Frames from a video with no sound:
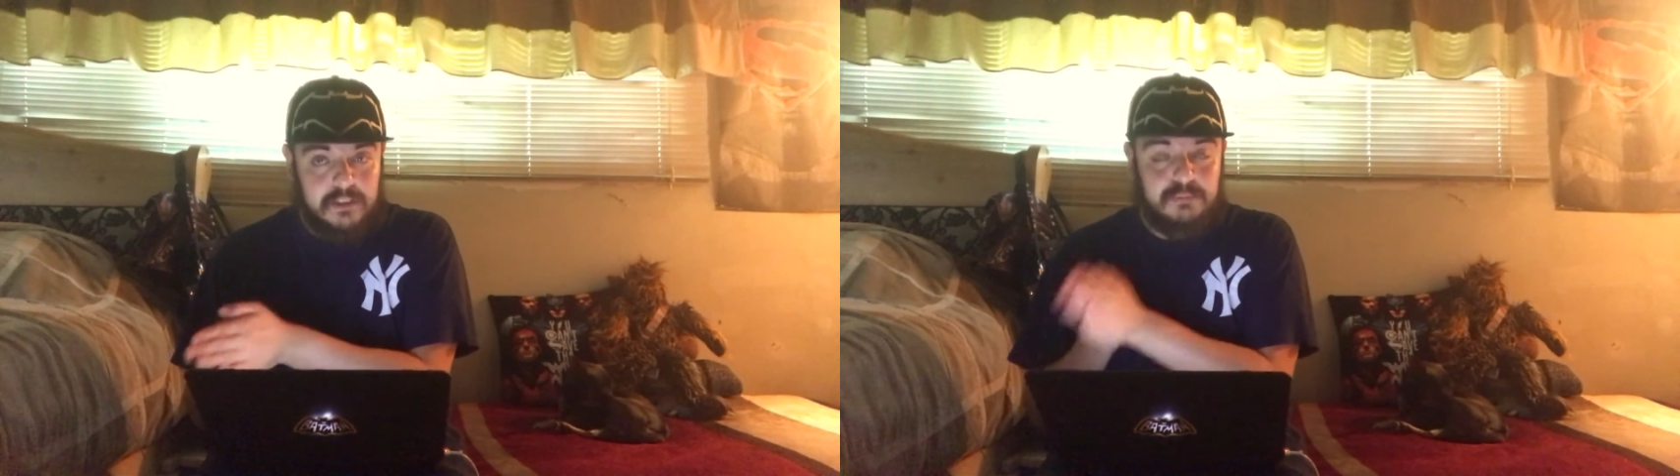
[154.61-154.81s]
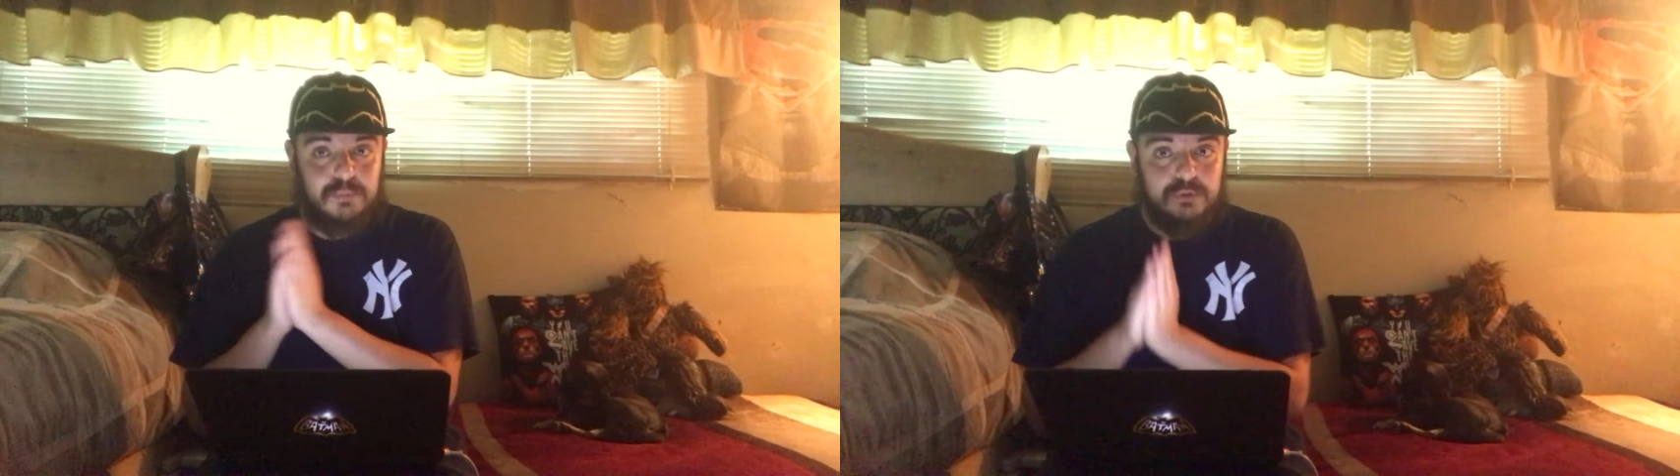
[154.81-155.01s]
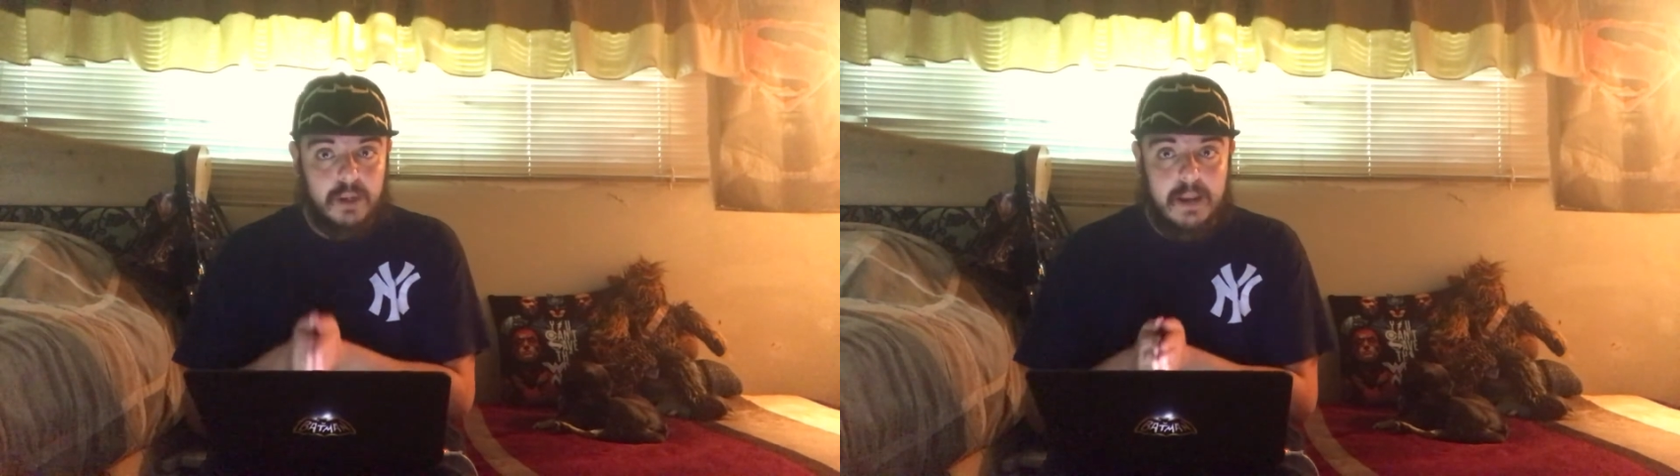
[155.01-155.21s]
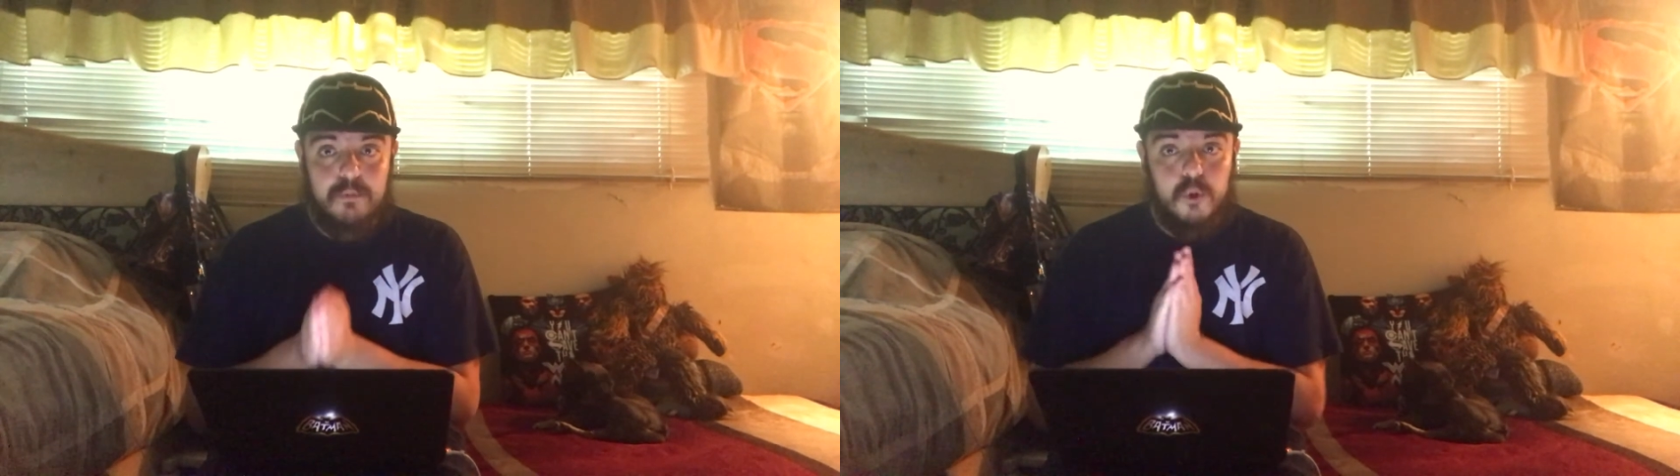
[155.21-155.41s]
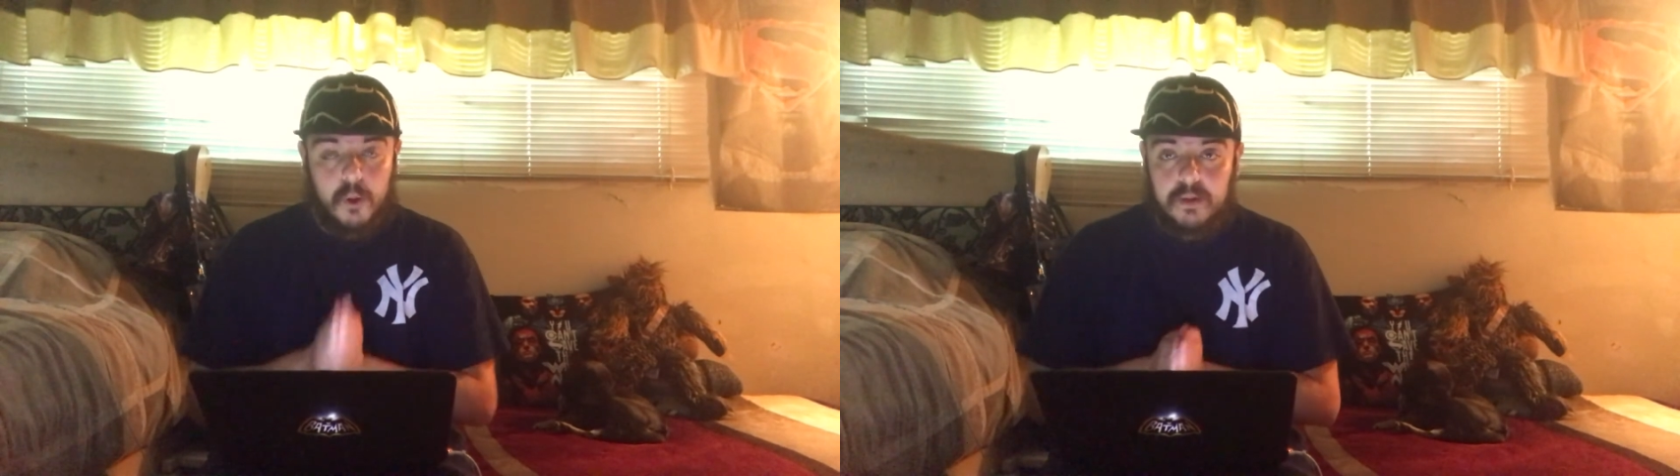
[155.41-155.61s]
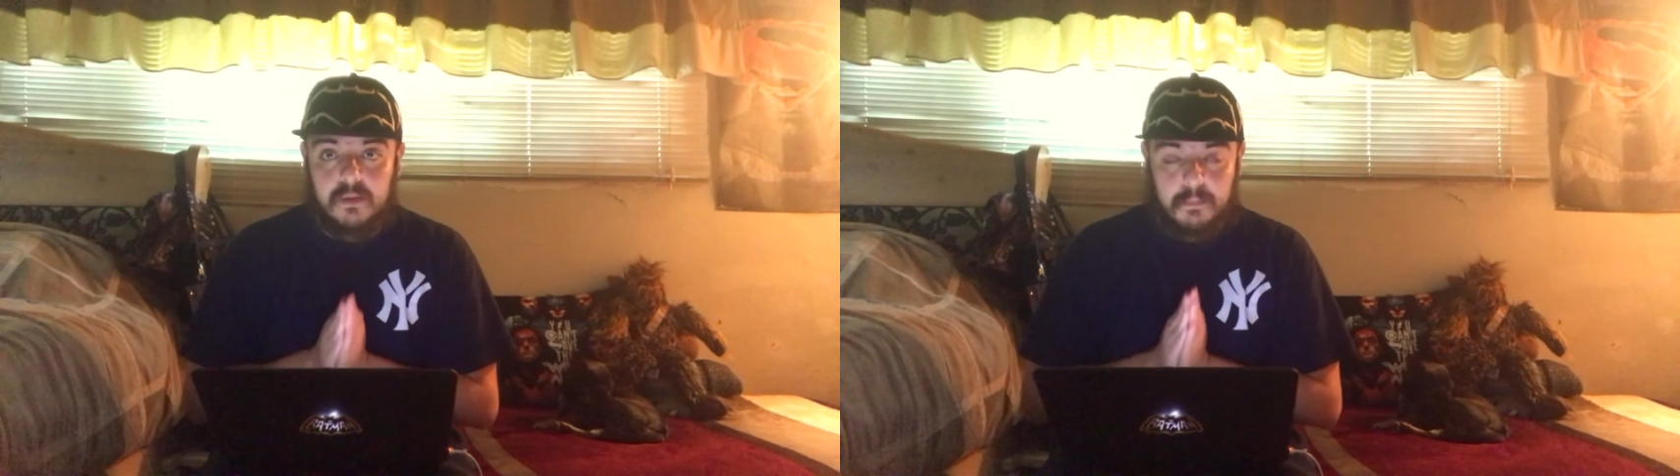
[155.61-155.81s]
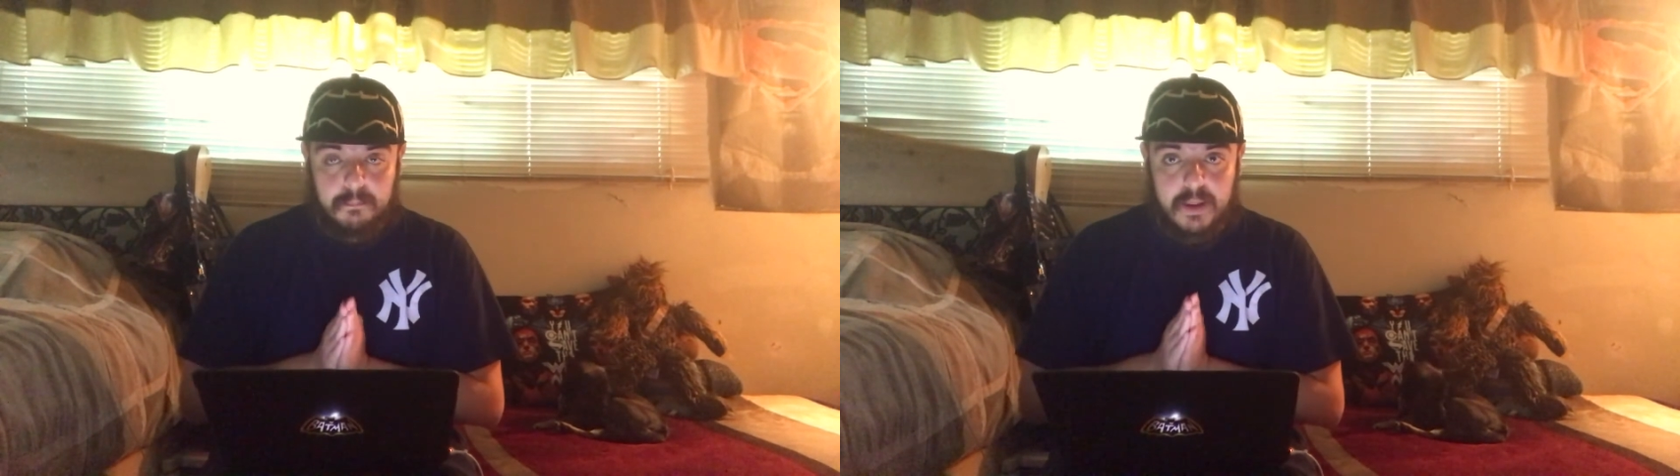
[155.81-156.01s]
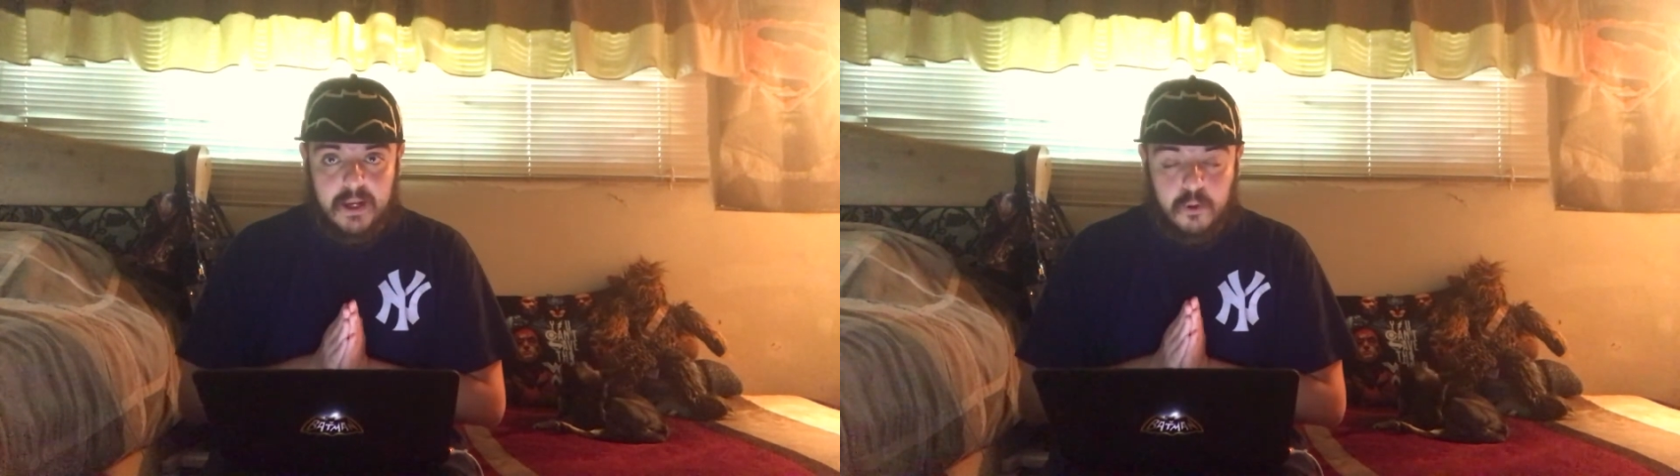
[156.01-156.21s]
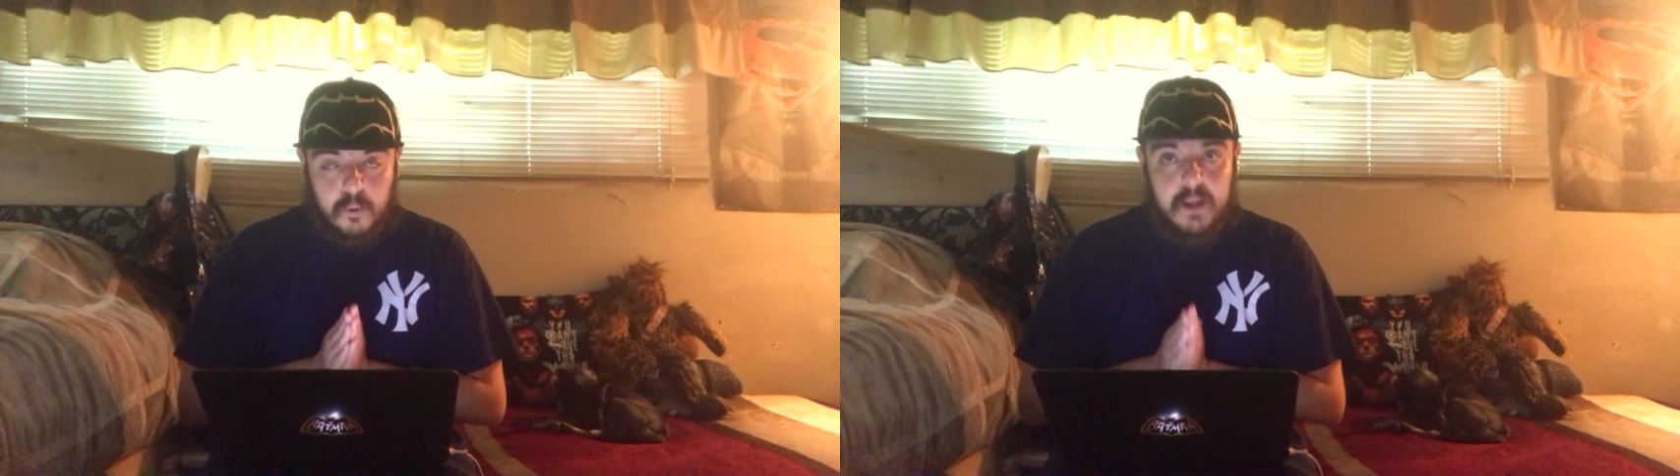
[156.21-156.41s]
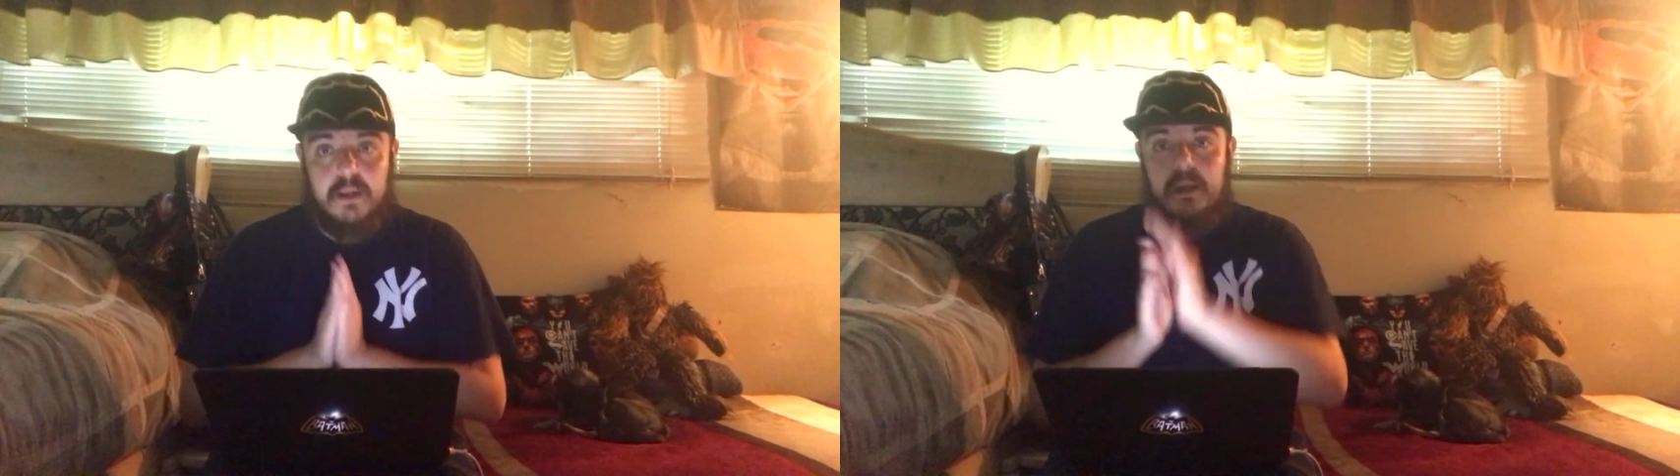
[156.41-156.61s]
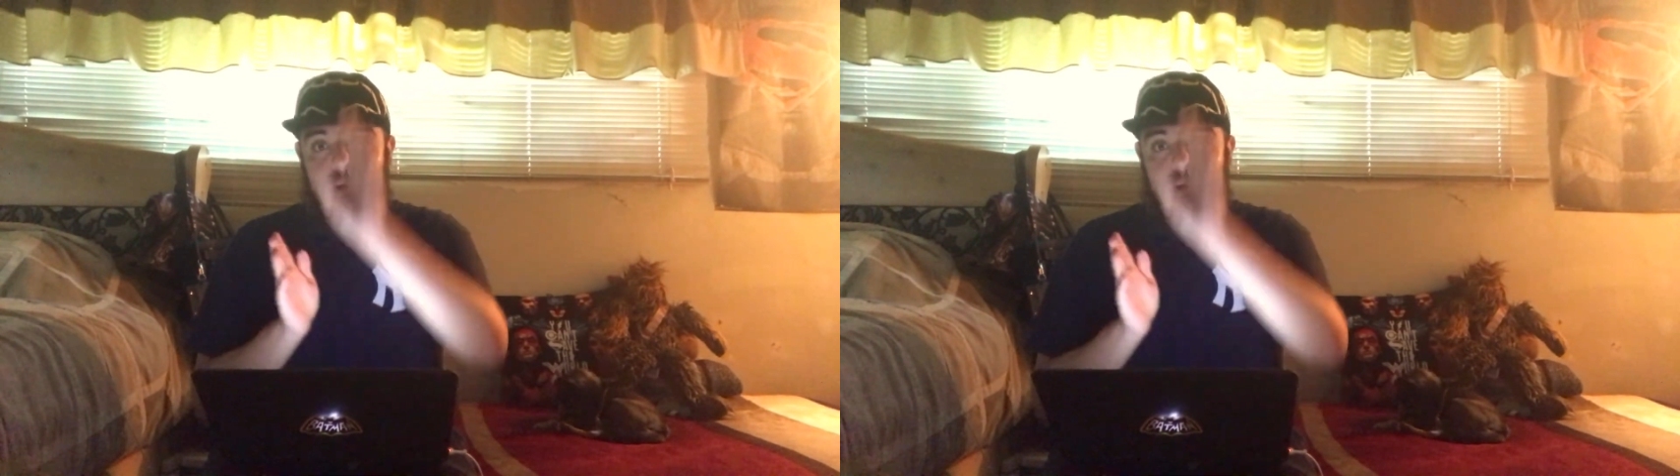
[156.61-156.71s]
So subscribe. Join the Clickbait Quick.